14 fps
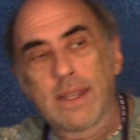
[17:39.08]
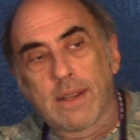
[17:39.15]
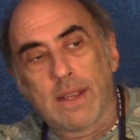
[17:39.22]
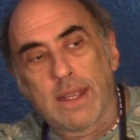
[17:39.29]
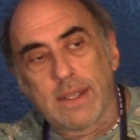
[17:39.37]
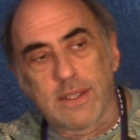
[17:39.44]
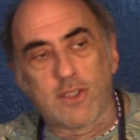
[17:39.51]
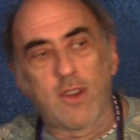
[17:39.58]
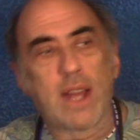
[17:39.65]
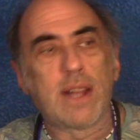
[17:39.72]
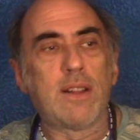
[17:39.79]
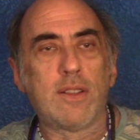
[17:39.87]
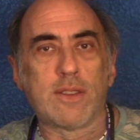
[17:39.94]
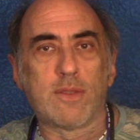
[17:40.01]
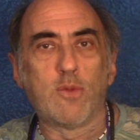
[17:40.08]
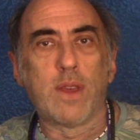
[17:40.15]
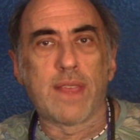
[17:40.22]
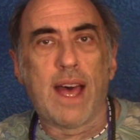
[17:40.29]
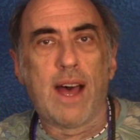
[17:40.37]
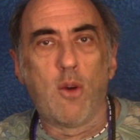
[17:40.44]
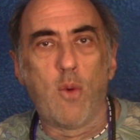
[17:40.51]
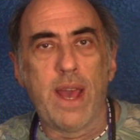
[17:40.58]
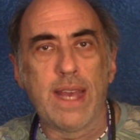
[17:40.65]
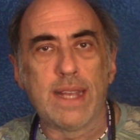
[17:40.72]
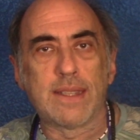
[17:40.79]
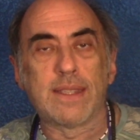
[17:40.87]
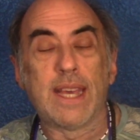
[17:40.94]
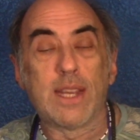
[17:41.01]
struggles with our weight
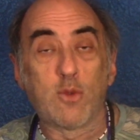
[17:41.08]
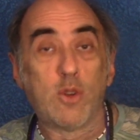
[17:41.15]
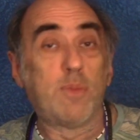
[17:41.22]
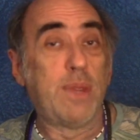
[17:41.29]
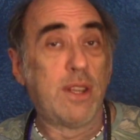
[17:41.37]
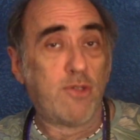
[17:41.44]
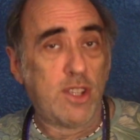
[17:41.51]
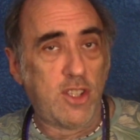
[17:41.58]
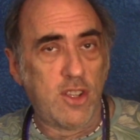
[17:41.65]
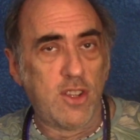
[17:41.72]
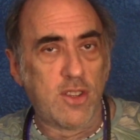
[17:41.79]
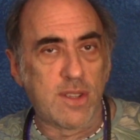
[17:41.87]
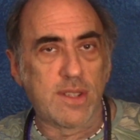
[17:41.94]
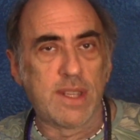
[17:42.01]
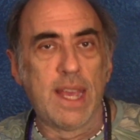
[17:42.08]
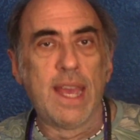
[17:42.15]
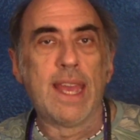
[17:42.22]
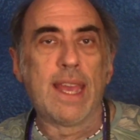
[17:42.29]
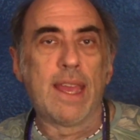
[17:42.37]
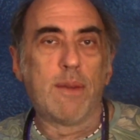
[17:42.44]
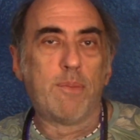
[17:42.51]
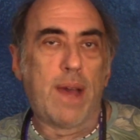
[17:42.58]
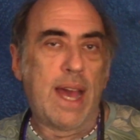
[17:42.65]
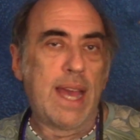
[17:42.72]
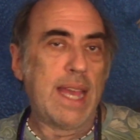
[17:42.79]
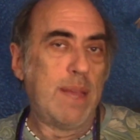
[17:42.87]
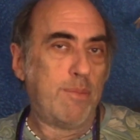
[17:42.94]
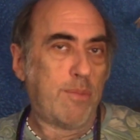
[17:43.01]
that would be reduced by
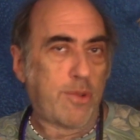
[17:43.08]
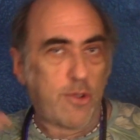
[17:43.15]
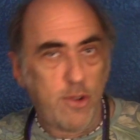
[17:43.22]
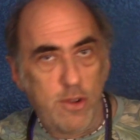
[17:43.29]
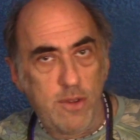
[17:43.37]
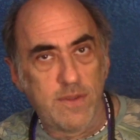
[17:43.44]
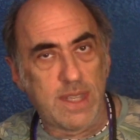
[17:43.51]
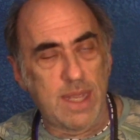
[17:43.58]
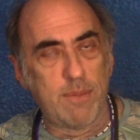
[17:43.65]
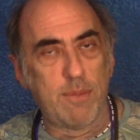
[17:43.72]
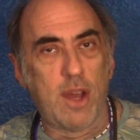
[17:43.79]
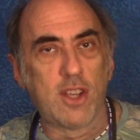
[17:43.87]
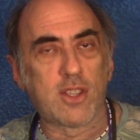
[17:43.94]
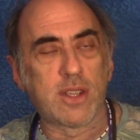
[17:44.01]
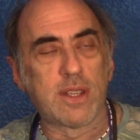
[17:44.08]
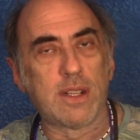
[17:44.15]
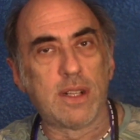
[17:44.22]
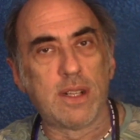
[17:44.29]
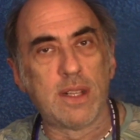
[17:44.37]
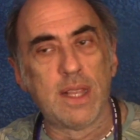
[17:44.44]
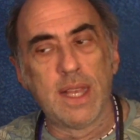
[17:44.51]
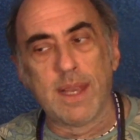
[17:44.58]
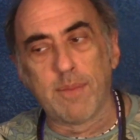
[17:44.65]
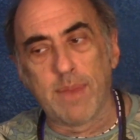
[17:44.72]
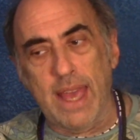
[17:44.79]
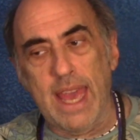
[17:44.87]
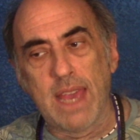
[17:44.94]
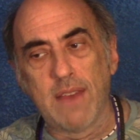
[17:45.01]
improved emotional
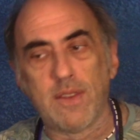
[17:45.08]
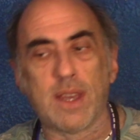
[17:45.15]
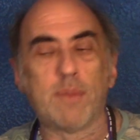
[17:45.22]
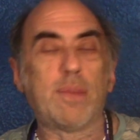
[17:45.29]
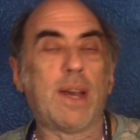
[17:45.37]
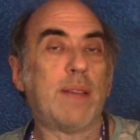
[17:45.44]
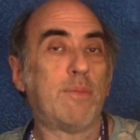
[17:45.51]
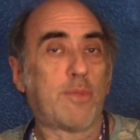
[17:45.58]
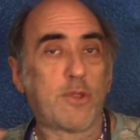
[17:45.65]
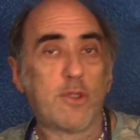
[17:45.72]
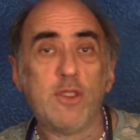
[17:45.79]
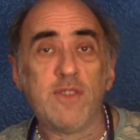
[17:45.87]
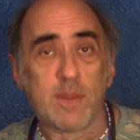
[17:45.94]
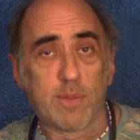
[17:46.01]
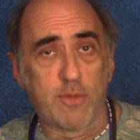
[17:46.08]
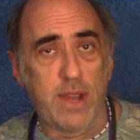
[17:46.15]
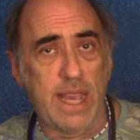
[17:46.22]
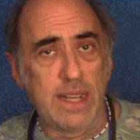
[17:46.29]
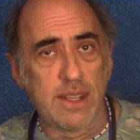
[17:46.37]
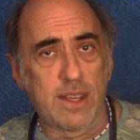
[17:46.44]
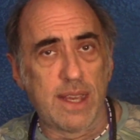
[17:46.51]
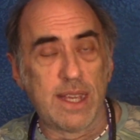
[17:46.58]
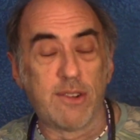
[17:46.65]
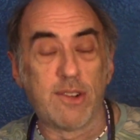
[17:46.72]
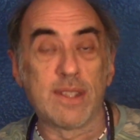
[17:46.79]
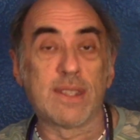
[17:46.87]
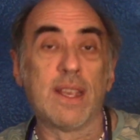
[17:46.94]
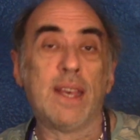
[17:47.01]
behavior, by improved brain
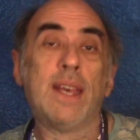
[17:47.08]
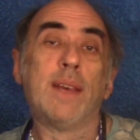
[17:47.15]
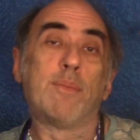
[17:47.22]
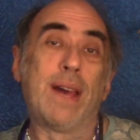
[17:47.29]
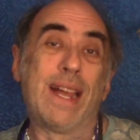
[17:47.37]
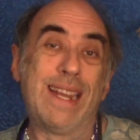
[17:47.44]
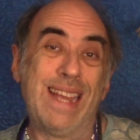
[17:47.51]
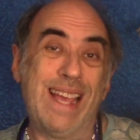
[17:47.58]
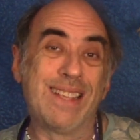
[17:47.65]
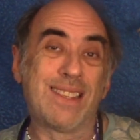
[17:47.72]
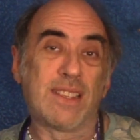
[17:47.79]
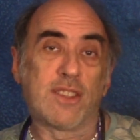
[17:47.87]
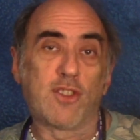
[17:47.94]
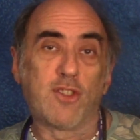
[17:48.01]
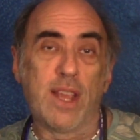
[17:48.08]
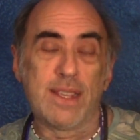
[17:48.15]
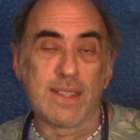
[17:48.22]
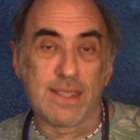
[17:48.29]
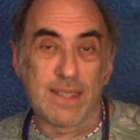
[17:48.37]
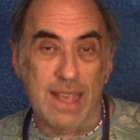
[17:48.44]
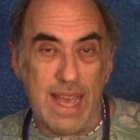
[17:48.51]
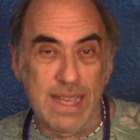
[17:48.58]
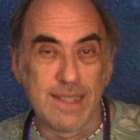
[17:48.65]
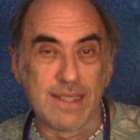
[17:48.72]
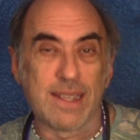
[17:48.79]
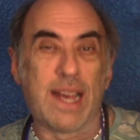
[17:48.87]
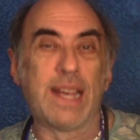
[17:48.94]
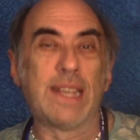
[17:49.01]
coherence, by less stress,
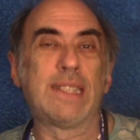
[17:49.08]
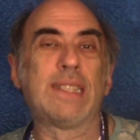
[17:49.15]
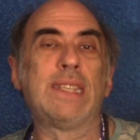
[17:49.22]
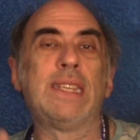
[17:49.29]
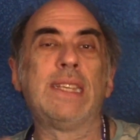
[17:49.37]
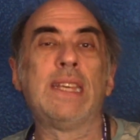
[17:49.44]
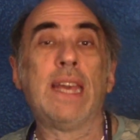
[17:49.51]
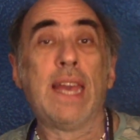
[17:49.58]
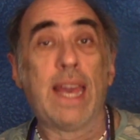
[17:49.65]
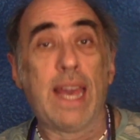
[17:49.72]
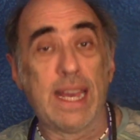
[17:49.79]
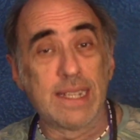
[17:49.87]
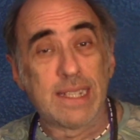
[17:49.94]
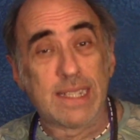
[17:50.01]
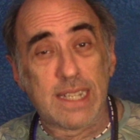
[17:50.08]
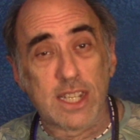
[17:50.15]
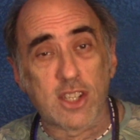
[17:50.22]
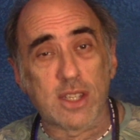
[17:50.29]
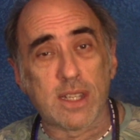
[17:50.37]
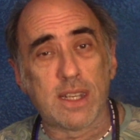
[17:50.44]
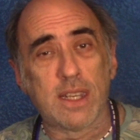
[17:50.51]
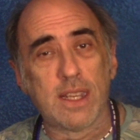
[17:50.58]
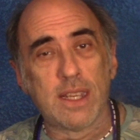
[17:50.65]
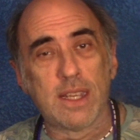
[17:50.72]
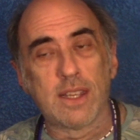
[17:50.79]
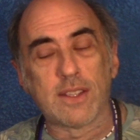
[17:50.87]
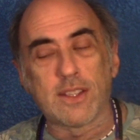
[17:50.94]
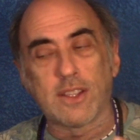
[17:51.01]
anxiety, and addiction.
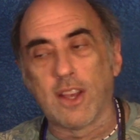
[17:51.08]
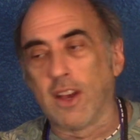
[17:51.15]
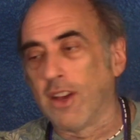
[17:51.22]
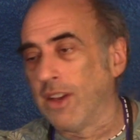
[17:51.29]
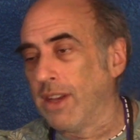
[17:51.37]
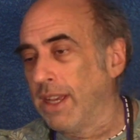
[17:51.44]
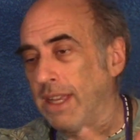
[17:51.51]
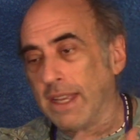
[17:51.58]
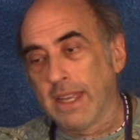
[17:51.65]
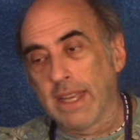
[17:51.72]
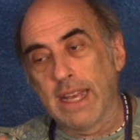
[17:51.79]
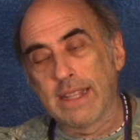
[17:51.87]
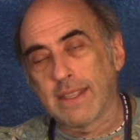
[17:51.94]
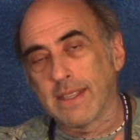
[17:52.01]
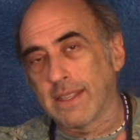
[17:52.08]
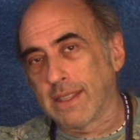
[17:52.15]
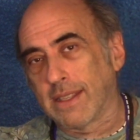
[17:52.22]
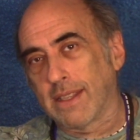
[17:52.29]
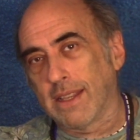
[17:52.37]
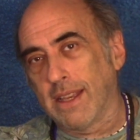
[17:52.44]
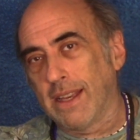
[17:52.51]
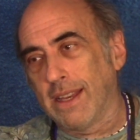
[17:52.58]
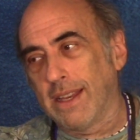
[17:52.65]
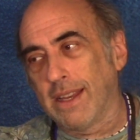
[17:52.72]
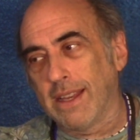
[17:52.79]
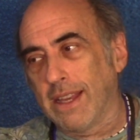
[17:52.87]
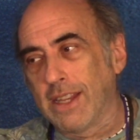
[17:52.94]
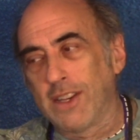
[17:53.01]
So it's
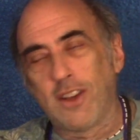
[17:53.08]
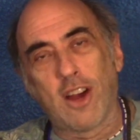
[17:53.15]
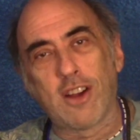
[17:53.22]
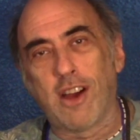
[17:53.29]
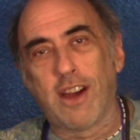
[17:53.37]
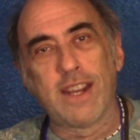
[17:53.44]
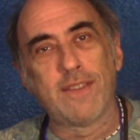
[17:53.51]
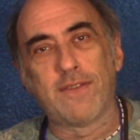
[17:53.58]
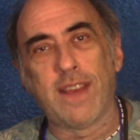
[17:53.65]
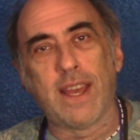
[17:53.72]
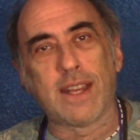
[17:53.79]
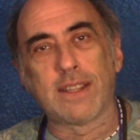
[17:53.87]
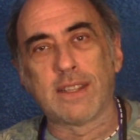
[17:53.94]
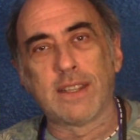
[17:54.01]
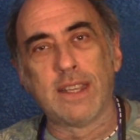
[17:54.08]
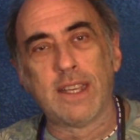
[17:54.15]
a knock-on effect.